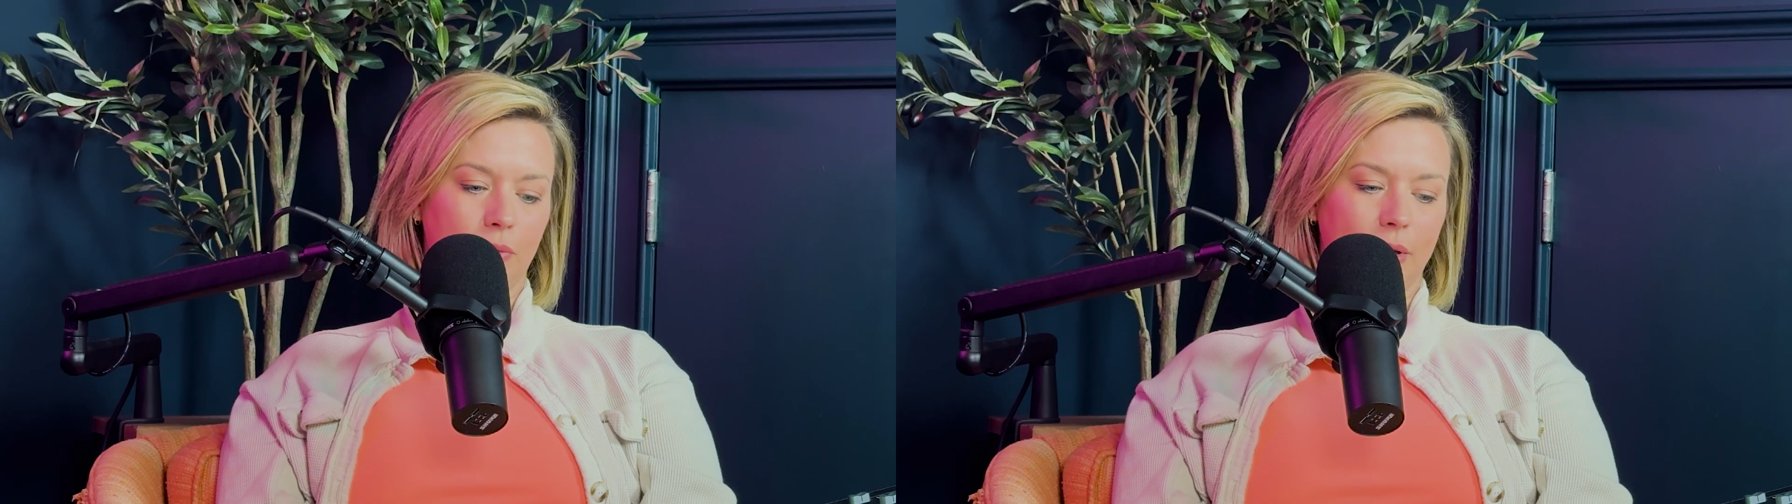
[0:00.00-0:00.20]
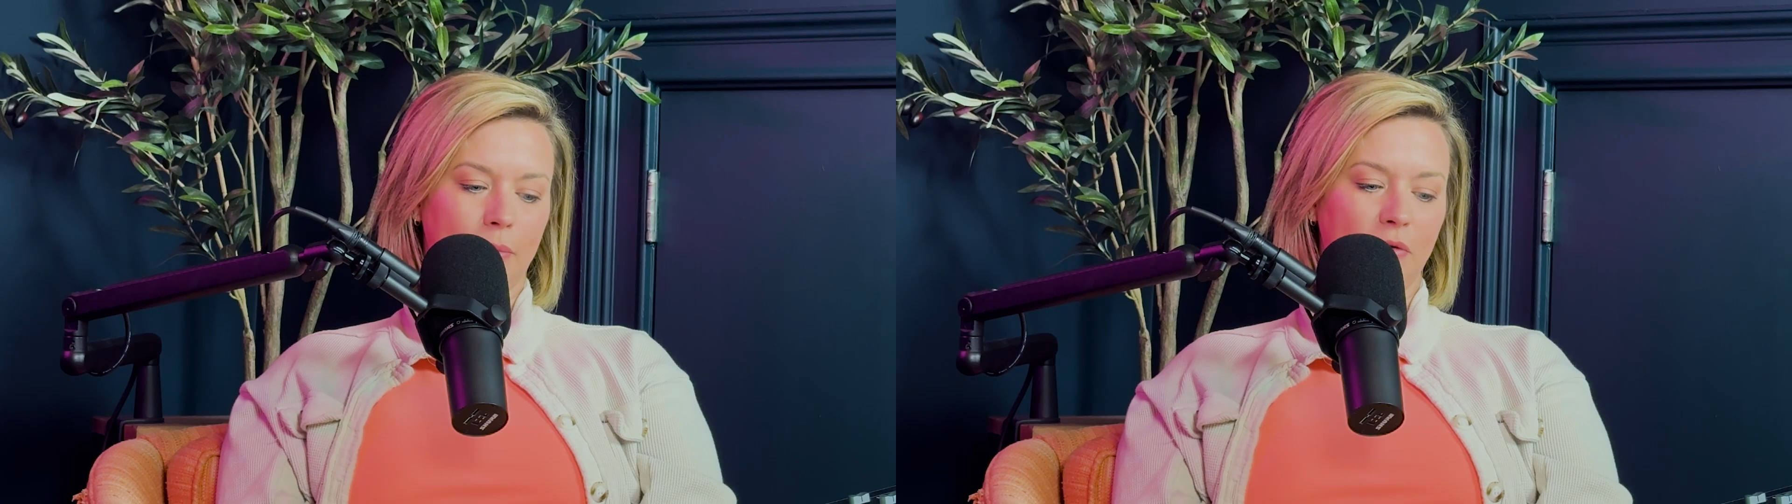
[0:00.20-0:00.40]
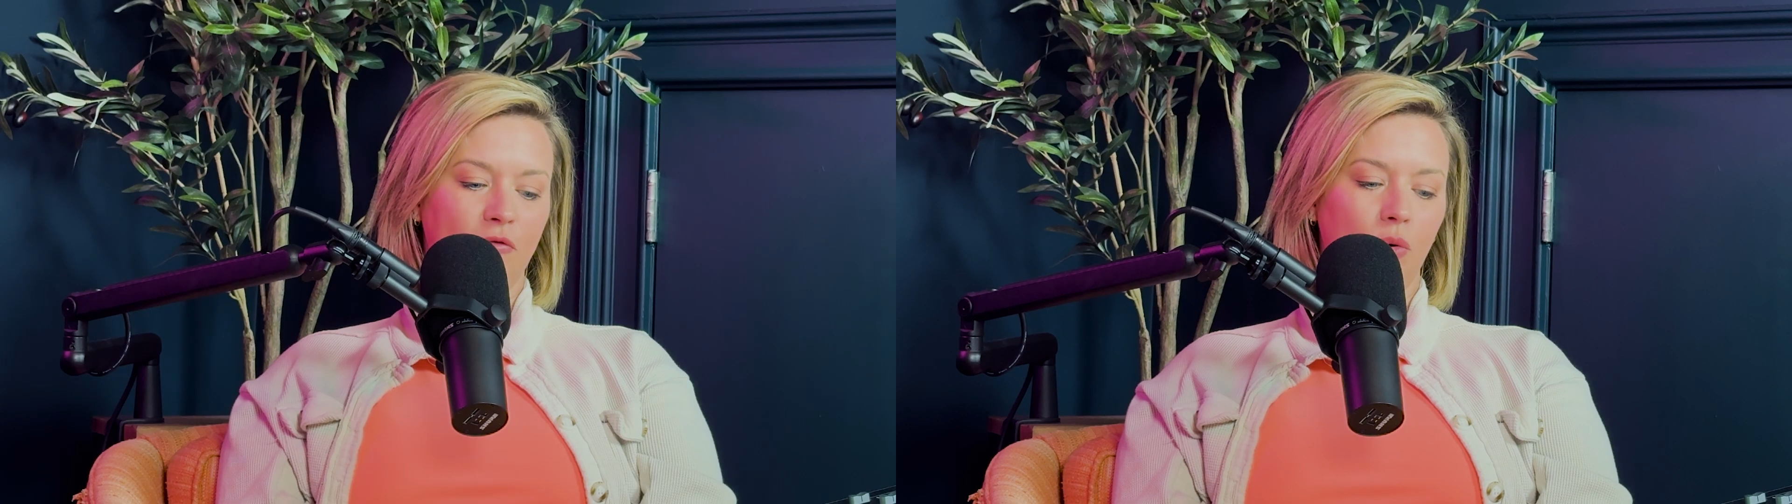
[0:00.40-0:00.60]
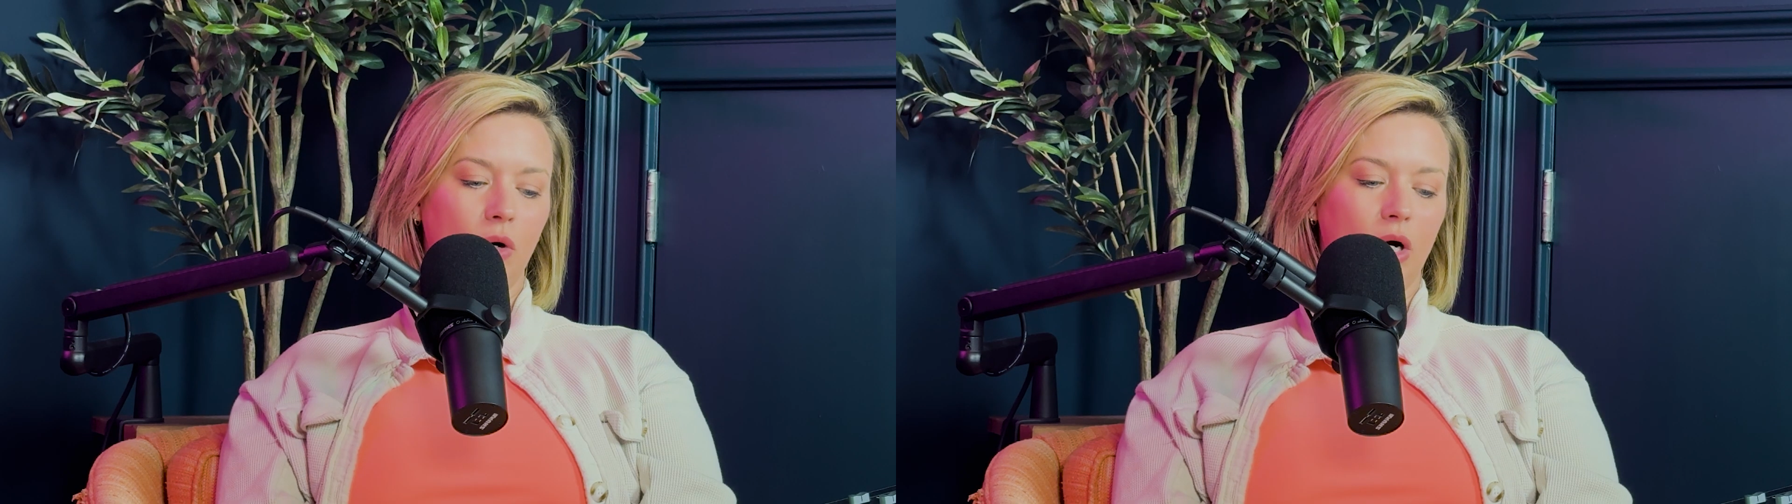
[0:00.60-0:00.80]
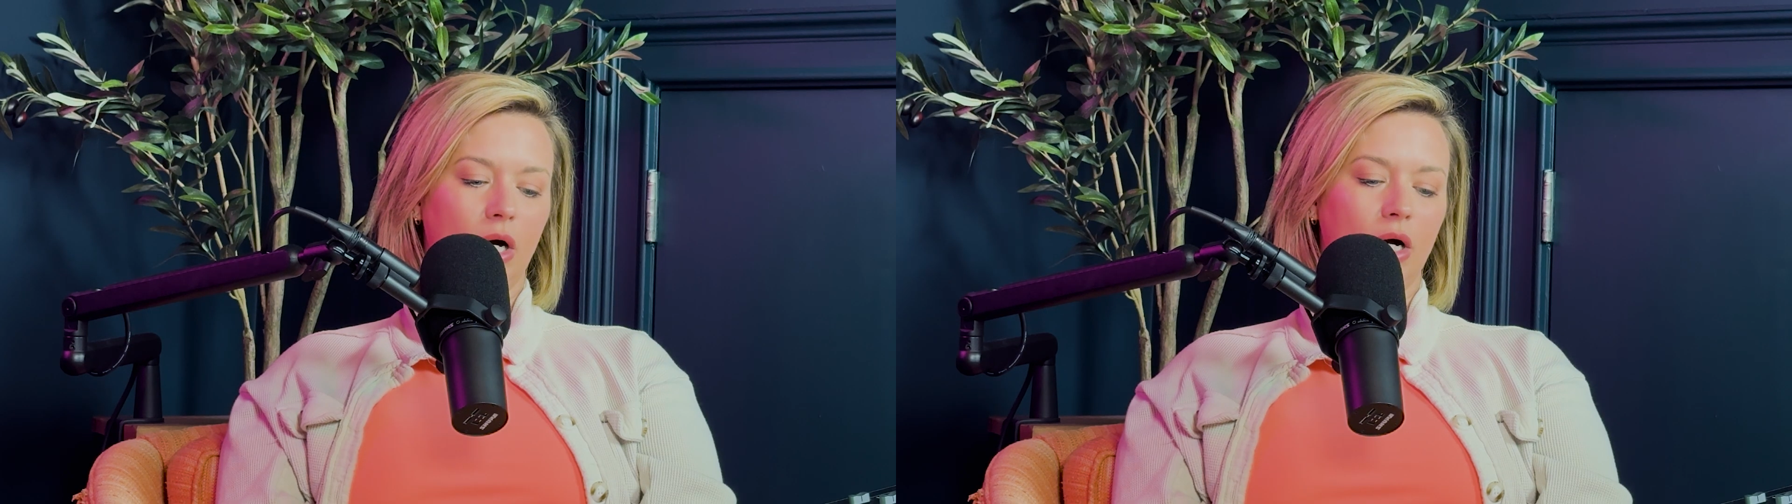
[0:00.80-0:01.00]
week
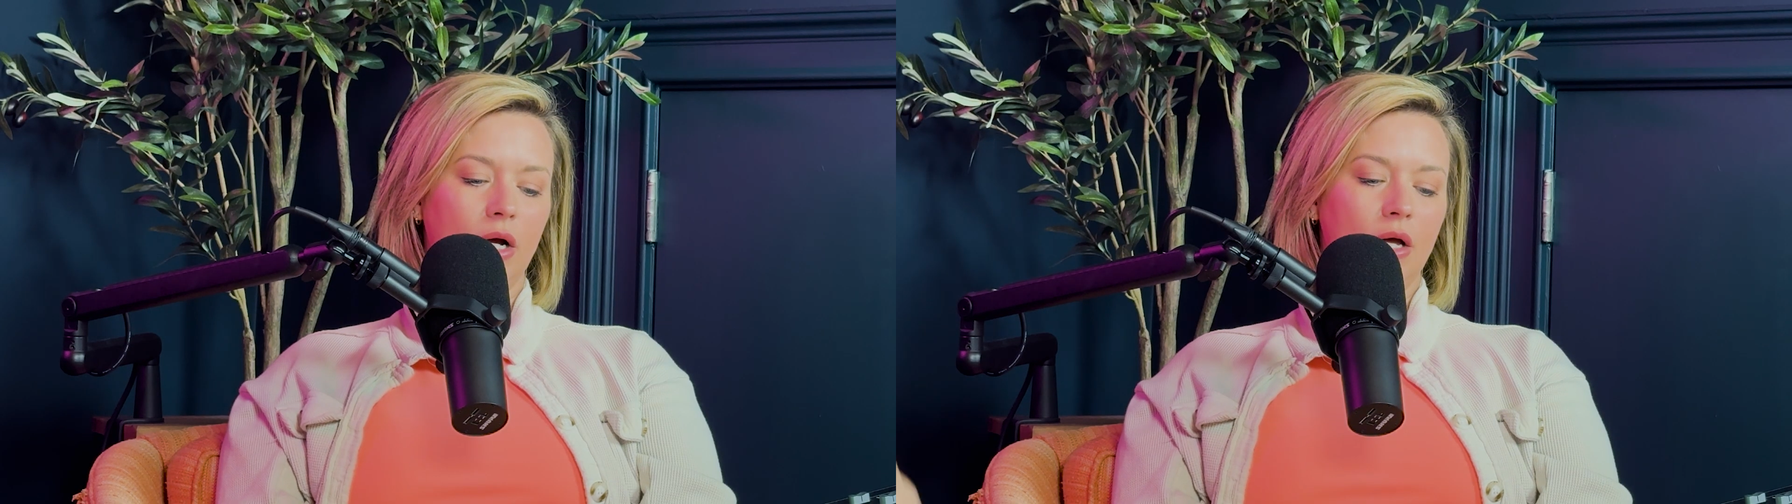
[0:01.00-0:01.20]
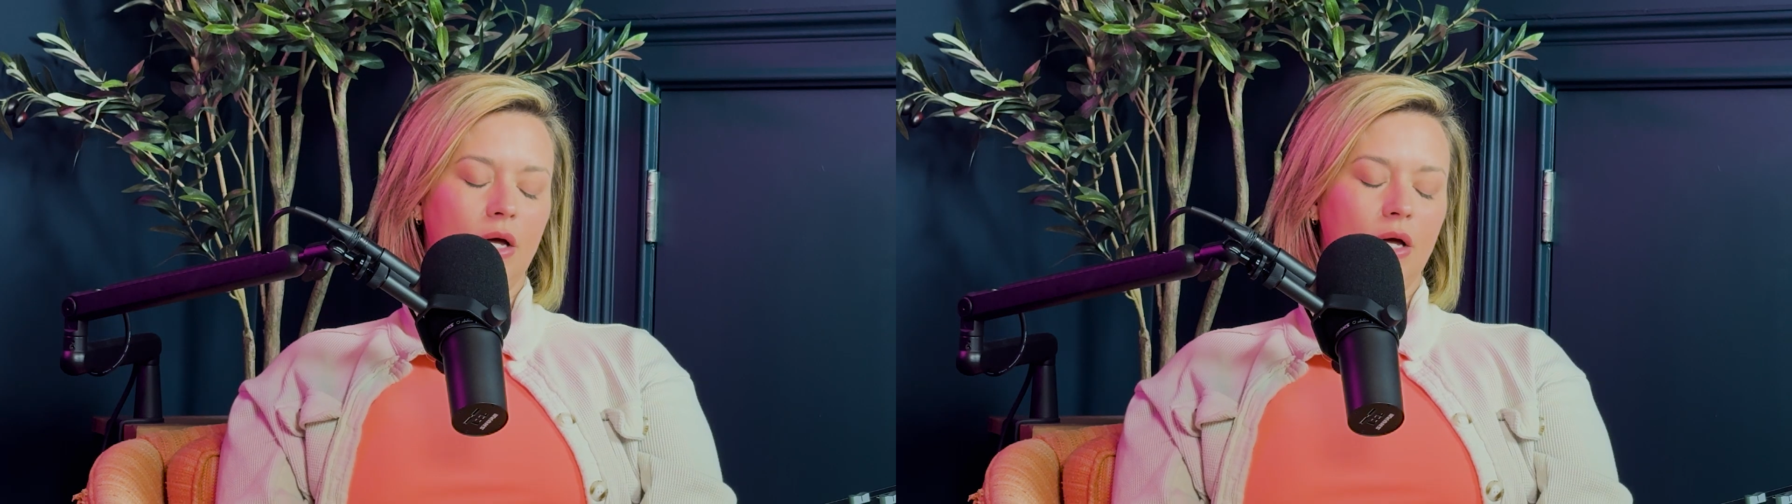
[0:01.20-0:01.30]
before.